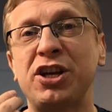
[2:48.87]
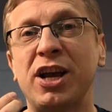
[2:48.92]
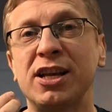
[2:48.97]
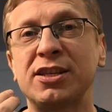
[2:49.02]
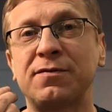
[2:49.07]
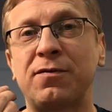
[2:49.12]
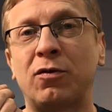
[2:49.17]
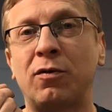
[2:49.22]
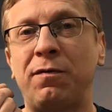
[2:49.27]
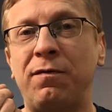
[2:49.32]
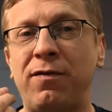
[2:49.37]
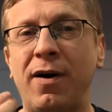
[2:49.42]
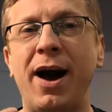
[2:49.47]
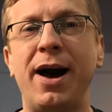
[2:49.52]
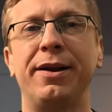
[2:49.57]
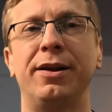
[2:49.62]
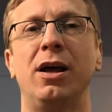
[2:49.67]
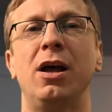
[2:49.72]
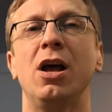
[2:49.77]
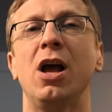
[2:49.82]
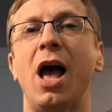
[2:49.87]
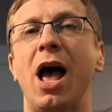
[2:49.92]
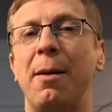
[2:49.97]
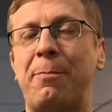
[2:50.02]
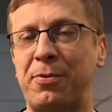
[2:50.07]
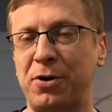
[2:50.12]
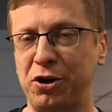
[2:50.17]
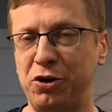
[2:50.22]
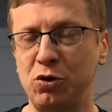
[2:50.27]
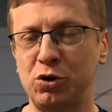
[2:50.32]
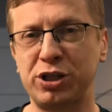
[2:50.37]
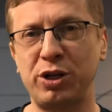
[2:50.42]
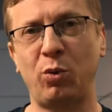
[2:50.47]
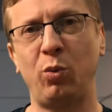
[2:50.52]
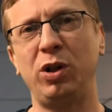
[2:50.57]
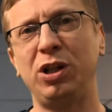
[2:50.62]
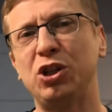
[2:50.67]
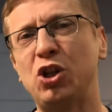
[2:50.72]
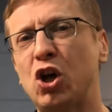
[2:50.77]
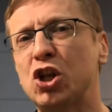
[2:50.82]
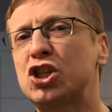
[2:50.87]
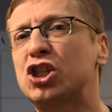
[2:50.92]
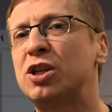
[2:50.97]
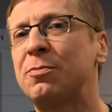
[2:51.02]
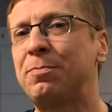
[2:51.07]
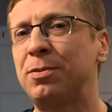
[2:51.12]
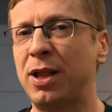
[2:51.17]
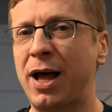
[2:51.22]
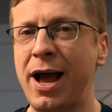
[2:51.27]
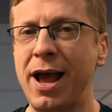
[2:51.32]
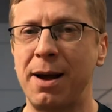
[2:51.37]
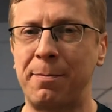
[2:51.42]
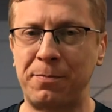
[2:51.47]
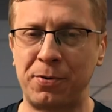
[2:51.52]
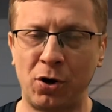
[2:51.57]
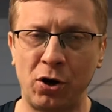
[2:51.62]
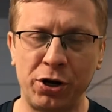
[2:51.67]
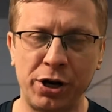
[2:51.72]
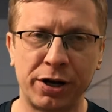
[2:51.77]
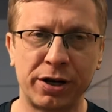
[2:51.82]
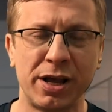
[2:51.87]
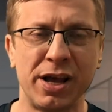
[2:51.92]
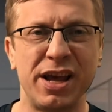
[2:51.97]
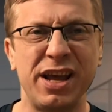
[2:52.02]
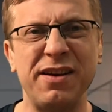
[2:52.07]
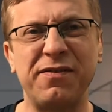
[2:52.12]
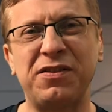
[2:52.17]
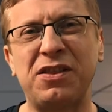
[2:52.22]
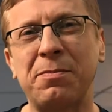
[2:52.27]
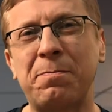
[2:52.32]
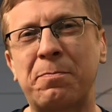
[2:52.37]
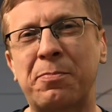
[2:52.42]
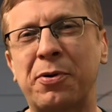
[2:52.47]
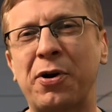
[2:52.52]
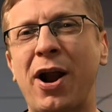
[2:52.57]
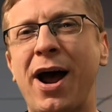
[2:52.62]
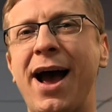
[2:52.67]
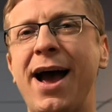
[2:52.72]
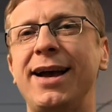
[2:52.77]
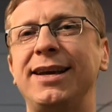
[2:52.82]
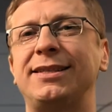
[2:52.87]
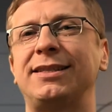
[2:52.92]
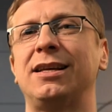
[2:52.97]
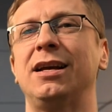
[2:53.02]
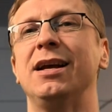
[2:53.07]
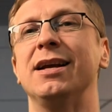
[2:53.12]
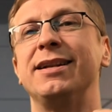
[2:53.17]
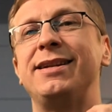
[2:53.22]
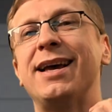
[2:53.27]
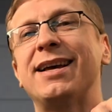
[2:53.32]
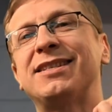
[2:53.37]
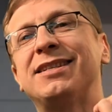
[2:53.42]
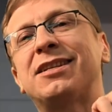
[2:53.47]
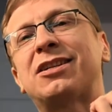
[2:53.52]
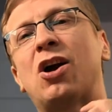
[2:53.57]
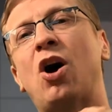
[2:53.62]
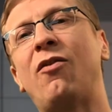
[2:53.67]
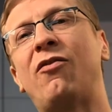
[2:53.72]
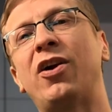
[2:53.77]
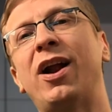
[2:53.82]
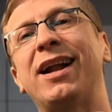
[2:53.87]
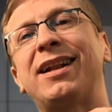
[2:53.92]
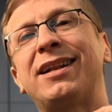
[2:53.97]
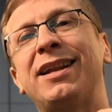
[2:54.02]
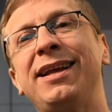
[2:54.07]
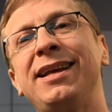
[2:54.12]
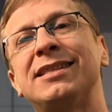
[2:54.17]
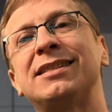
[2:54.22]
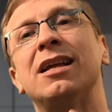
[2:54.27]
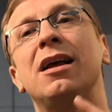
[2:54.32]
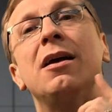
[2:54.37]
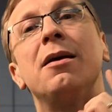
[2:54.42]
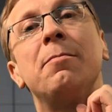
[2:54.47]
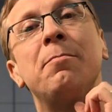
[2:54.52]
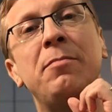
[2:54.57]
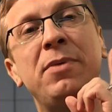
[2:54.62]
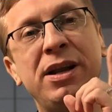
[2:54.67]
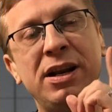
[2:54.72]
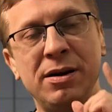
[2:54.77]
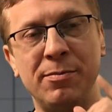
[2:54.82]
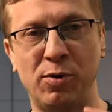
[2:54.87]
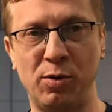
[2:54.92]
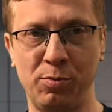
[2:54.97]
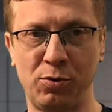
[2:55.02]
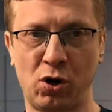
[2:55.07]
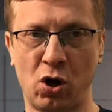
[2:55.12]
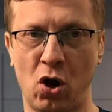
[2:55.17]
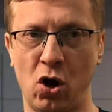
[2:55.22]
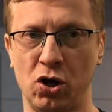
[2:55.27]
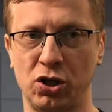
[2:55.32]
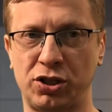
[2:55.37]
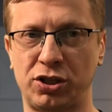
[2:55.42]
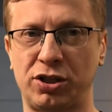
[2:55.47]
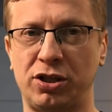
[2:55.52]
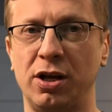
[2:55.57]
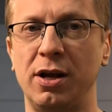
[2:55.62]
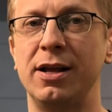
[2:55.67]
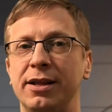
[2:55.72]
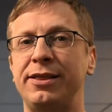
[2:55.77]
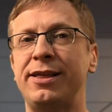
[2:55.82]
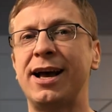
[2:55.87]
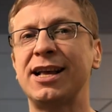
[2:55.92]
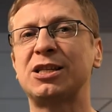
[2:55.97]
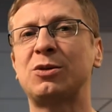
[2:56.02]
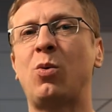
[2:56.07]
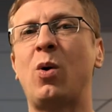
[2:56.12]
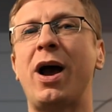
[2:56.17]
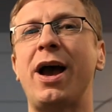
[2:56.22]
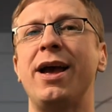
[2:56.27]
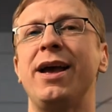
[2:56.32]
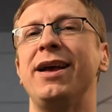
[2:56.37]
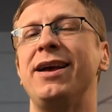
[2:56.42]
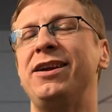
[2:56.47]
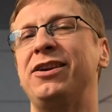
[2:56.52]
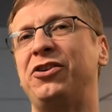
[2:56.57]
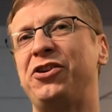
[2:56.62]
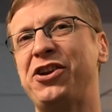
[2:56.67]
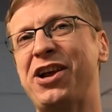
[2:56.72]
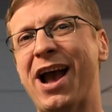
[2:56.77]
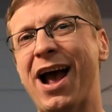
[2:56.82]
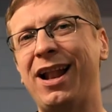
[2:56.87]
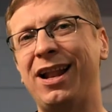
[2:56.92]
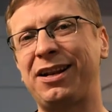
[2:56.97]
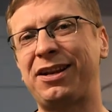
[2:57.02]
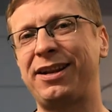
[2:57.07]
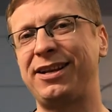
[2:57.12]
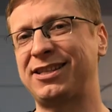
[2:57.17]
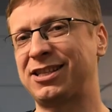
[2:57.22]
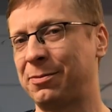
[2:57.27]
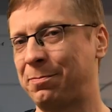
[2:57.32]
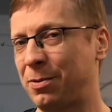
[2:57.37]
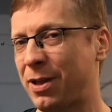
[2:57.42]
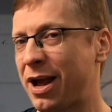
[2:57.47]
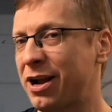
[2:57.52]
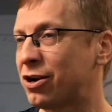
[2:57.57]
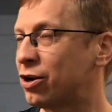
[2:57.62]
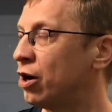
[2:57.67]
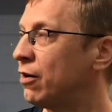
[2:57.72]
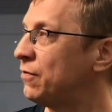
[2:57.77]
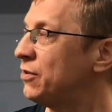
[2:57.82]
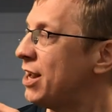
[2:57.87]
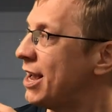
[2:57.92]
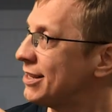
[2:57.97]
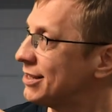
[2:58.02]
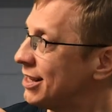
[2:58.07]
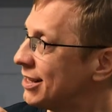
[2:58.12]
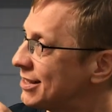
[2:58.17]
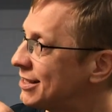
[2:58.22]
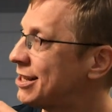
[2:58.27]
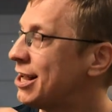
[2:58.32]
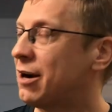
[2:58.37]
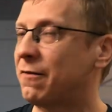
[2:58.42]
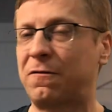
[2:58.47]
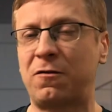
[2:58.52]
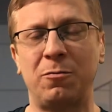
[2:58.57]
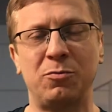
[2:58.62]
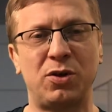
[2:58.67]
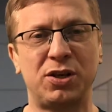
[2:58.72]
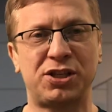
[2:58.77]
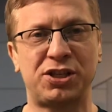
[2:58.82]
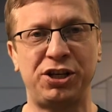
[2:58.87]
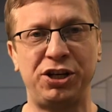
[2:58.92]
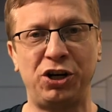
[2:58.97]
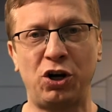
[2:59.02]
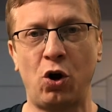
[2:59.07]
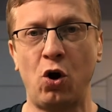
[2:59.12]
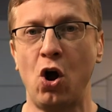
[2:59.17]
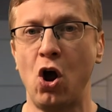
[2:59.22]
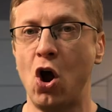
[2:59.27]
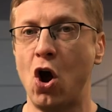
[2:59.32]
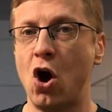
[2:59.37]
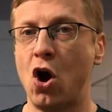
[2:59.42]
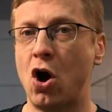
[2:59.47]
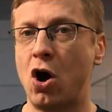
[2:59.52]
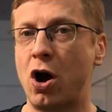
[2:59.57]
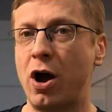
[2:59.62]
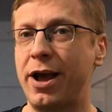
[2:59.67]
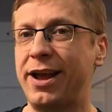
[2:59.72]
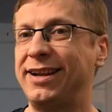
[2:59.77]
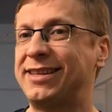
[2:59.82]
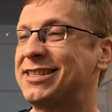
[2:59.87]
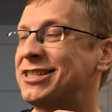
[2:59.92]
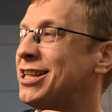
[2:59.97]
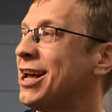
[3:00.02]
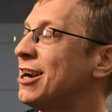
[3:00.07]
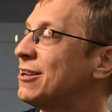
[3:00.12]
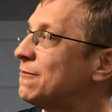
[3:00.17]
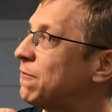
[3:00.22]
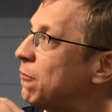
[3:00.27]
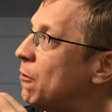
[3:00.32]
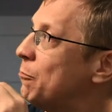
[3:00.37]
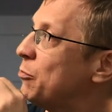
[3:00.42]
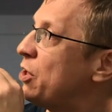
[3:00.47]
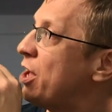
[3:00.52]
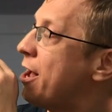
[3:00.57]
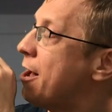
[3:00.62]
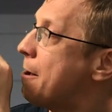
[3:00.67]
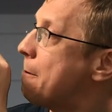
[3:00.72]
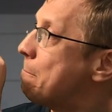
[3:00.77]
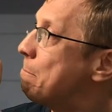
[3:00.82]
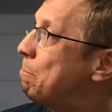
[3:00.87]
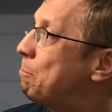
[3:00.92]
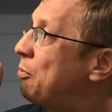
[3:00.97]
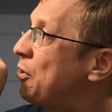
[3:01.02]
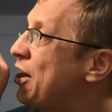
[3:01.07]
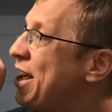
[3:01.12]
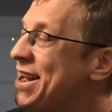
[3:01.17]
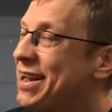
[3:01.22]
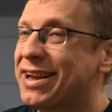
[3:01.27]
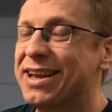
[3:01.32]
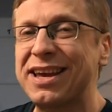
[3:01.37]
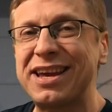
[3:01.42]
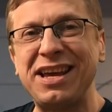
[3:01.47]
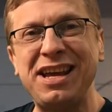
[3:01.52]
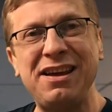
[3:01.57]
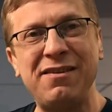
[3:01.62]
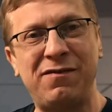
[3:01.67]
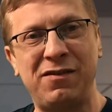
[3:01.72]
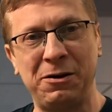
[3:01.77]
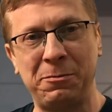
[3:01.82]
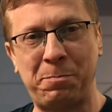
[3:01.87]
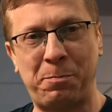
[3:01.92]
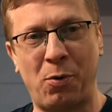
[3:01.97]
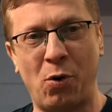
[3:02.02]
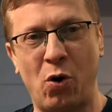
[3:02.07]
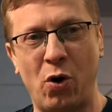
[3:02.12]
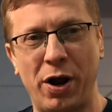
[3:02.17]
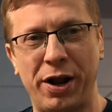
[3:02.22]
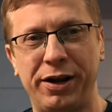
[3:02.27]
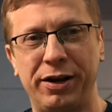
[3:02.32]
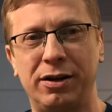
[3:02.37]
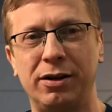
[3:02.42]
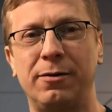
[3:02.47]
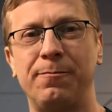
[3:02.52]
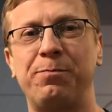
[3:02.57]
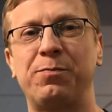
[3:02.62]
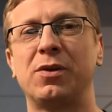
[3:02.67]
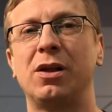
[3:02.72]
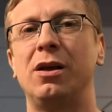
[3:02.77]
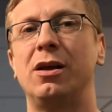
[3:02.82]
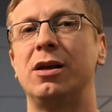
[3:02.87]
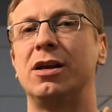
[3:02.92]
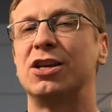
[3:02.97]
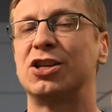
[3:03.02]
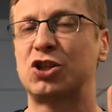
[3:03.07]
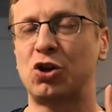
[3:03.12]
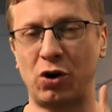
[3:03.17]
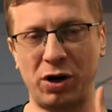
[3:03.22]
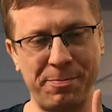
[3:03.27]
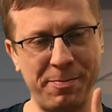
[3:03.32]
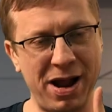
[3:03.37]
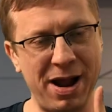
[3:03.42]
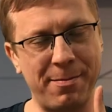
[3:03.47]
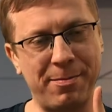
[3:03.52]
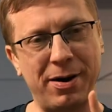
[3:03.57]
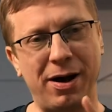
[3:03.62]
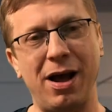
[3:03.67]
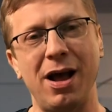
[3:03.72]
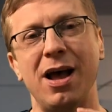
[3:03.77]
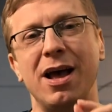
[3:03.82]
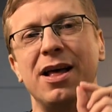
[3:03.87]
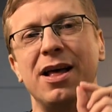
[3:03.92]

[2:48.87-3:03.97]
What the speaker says: just for fun. A producer will not supply a product if the price does not cover at least minimum costs. That's why, in reality, supply curve does not start from the zero, it starts from the break-even point. So remember